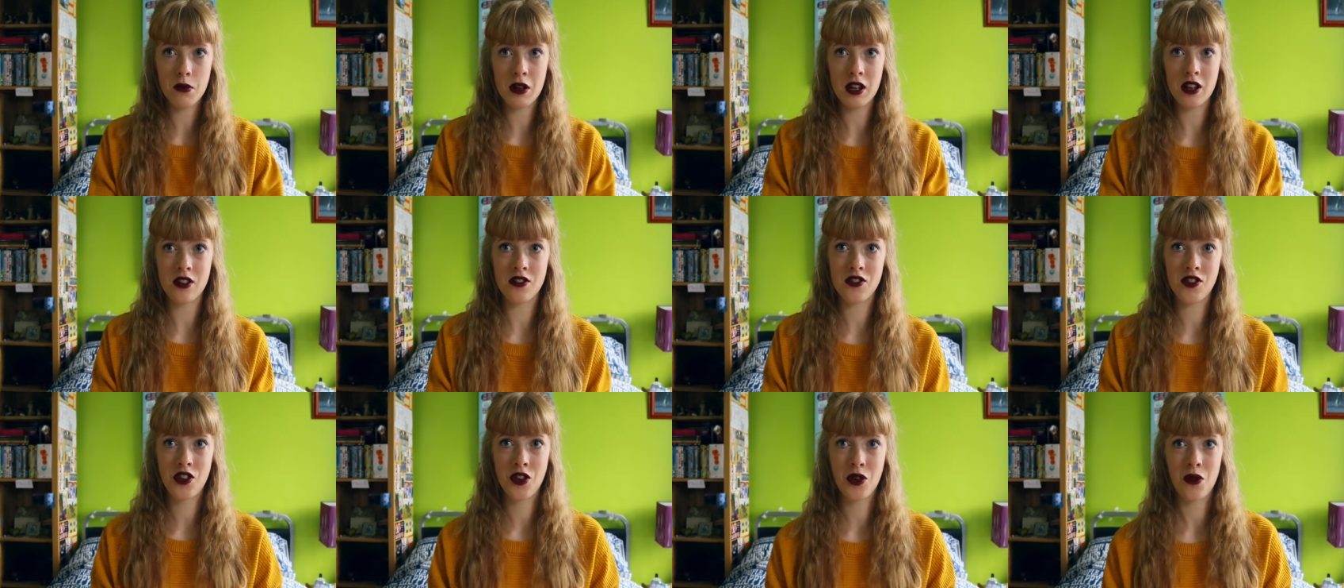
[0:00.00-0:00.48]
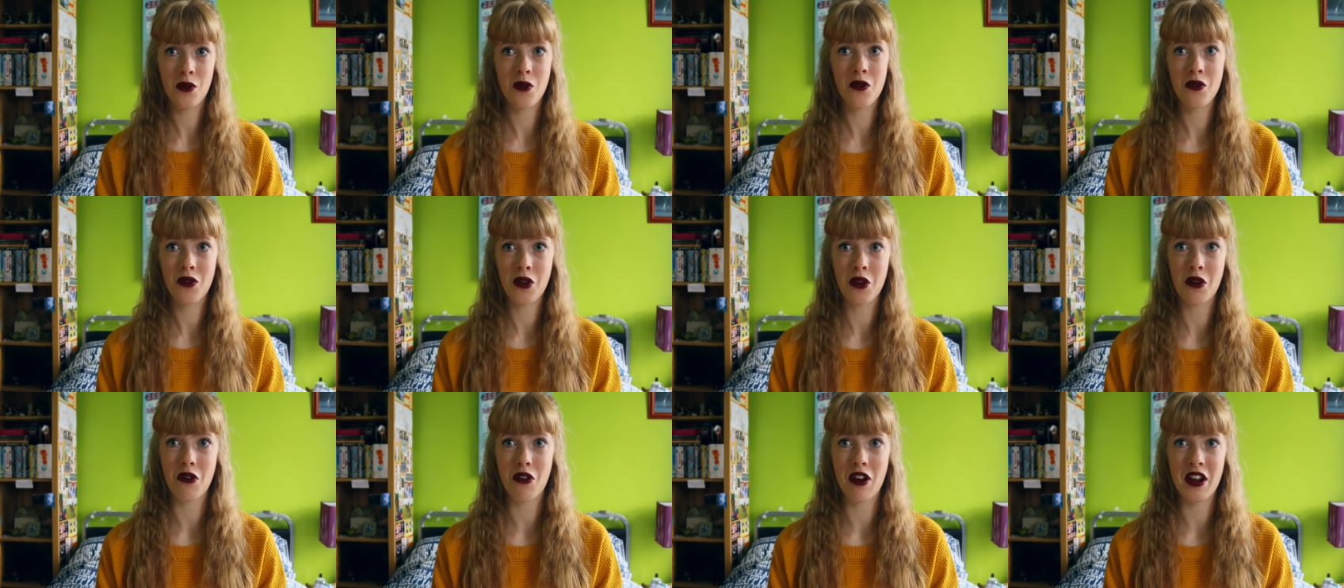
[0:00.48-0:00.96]
to be too
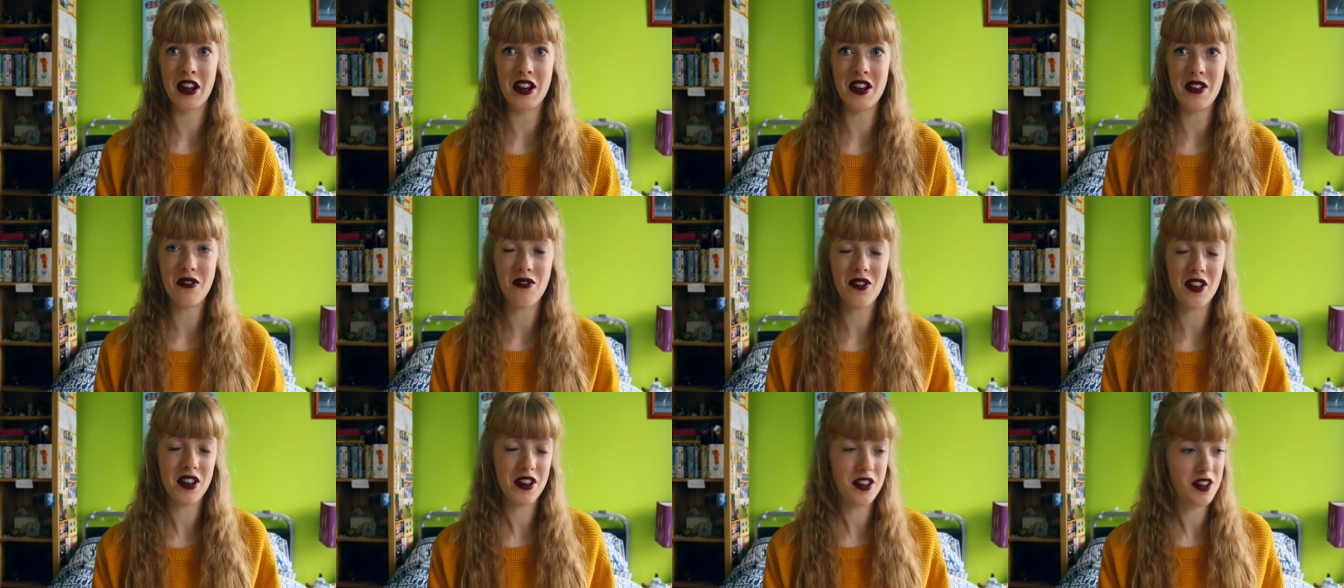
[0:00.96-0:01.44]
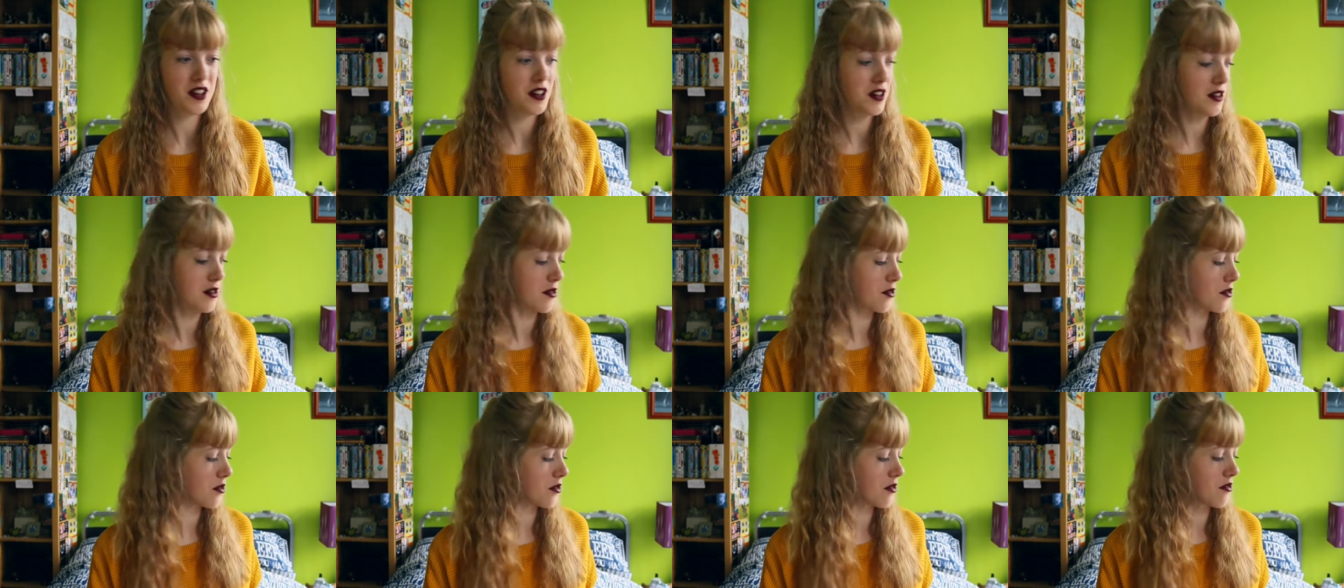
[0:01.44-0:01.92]
of a grainy
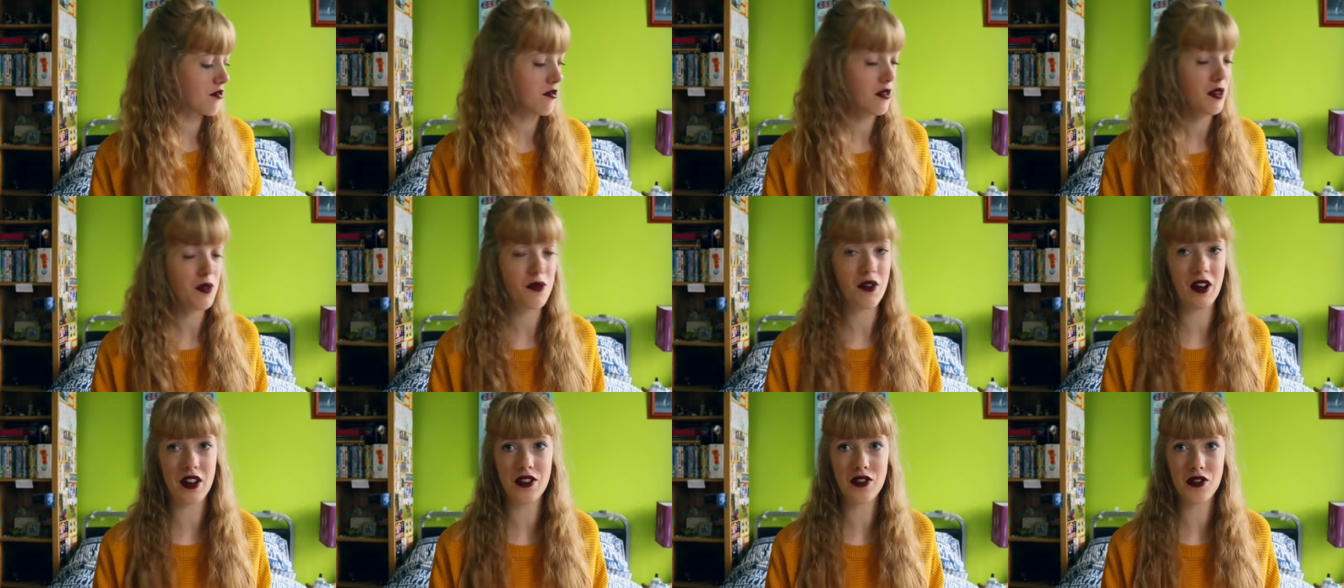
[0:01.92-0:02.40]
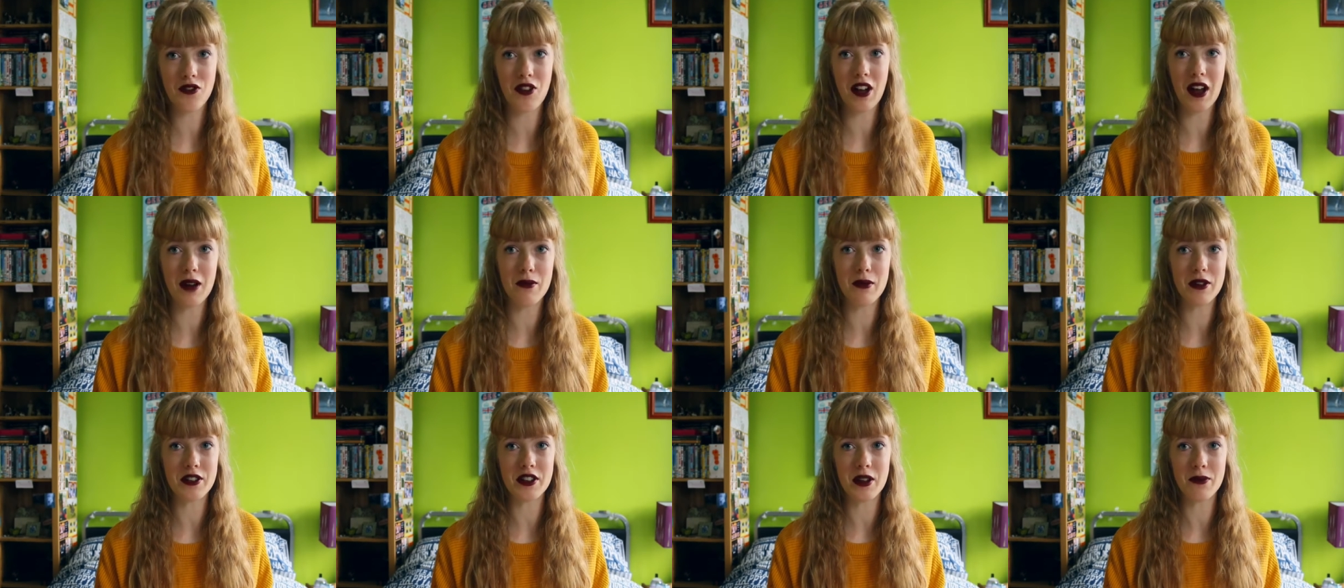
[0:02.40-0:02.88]
video for the fact of
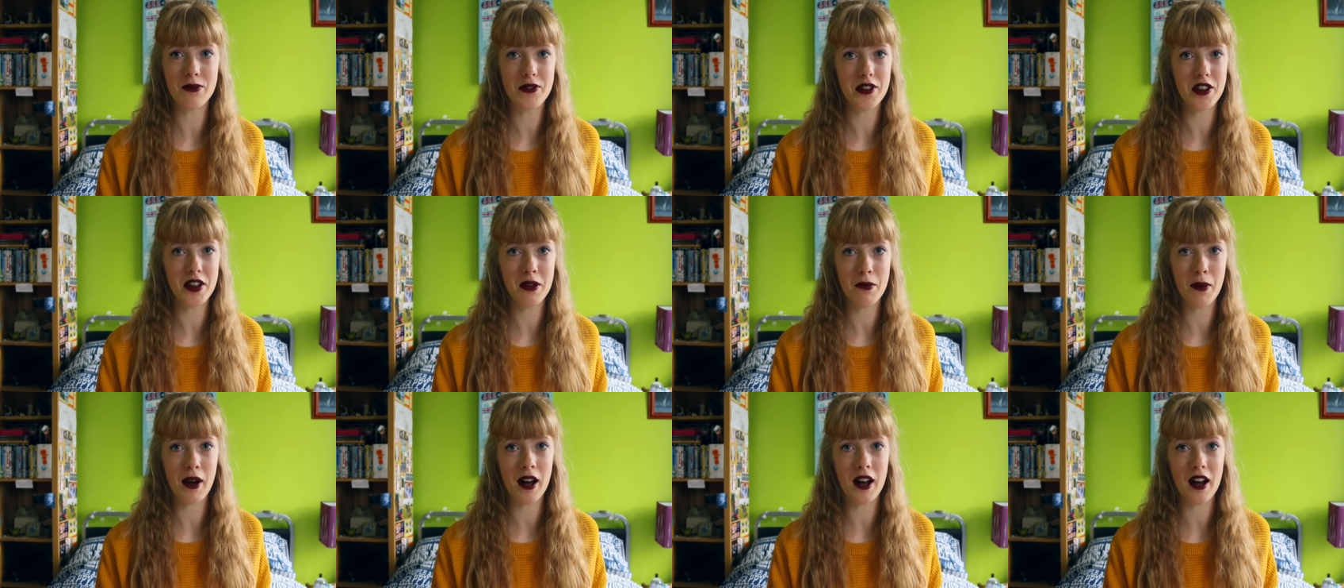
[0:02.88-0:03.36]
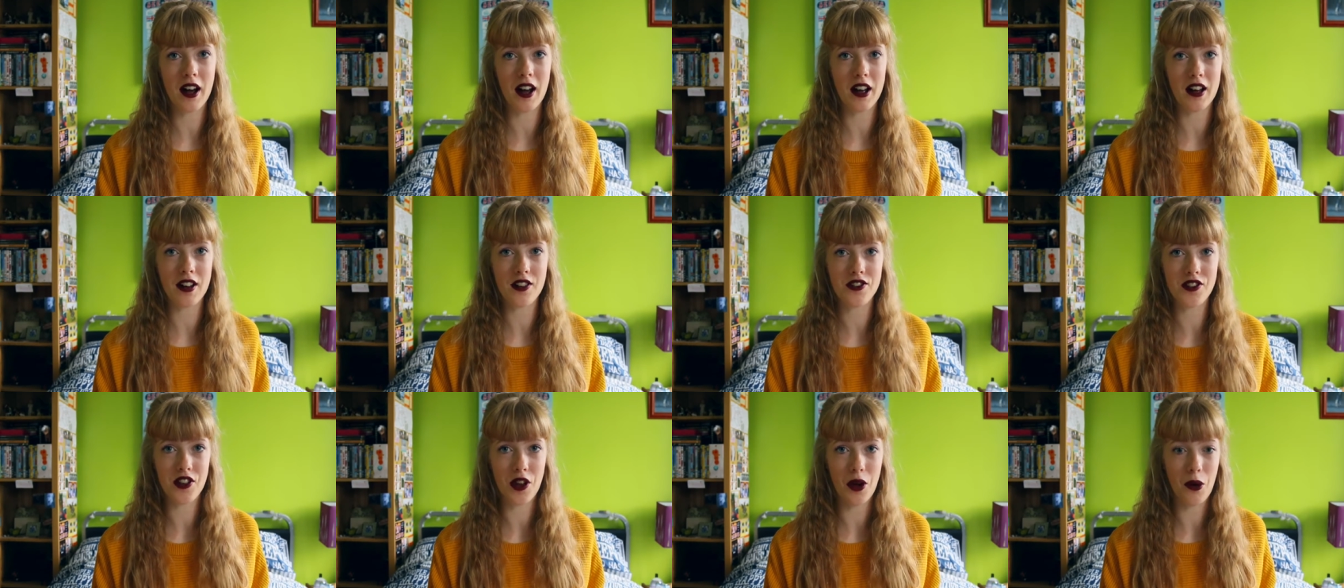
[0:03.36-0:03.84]
how much I'm turning my
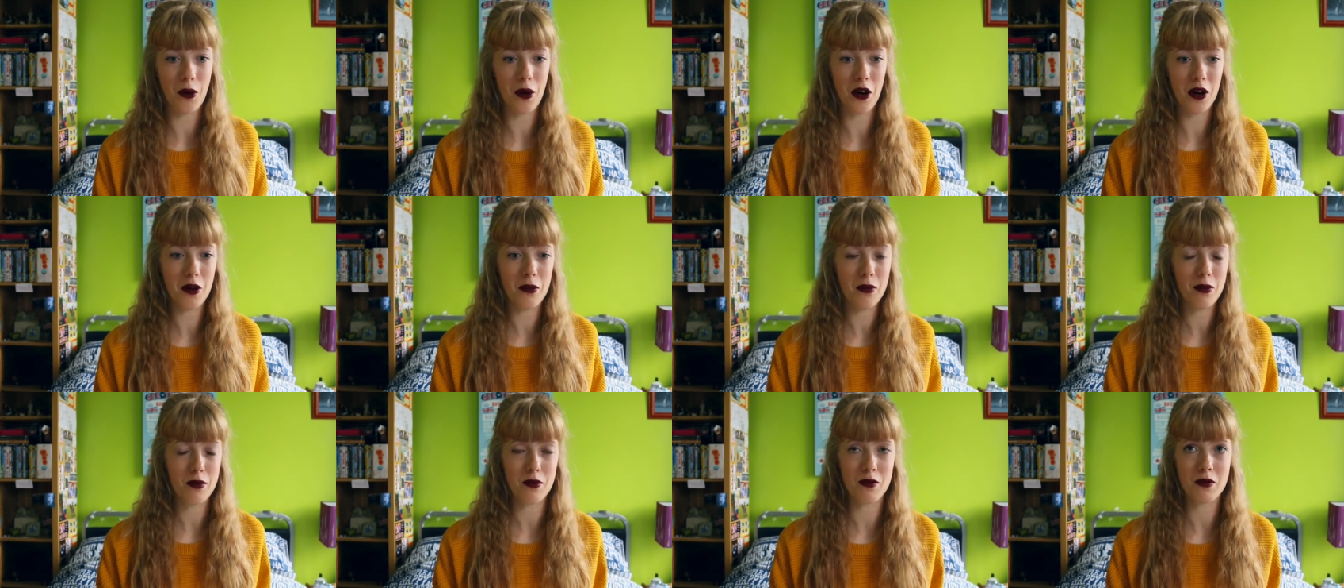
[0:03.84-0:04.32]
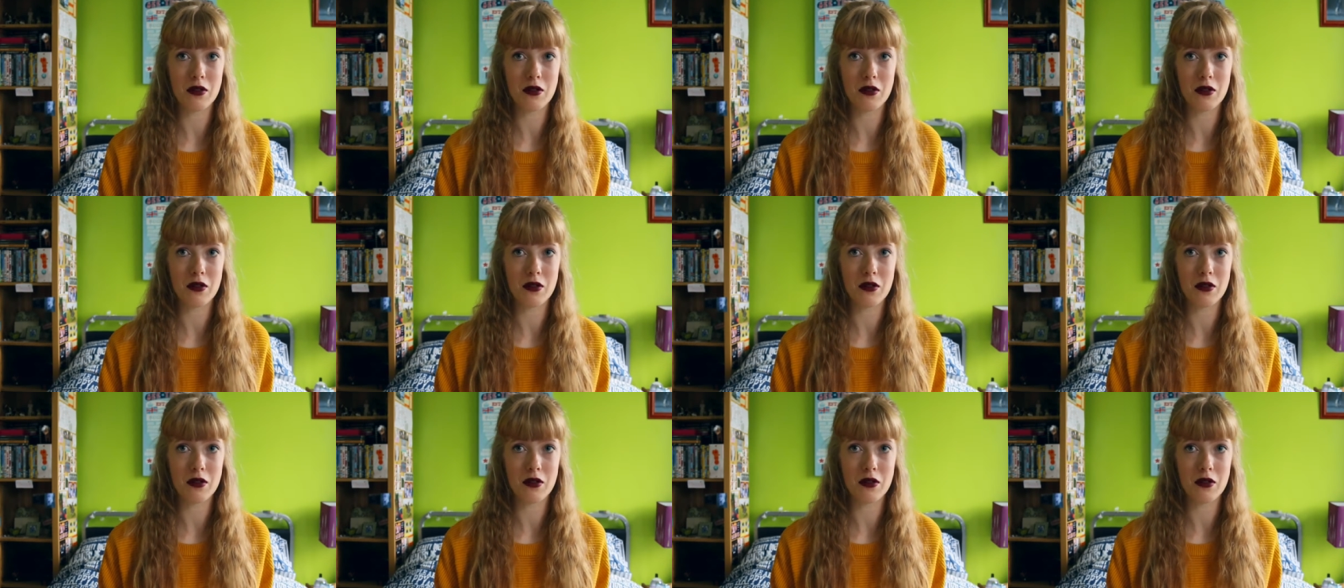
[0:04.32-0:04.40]
ISO up.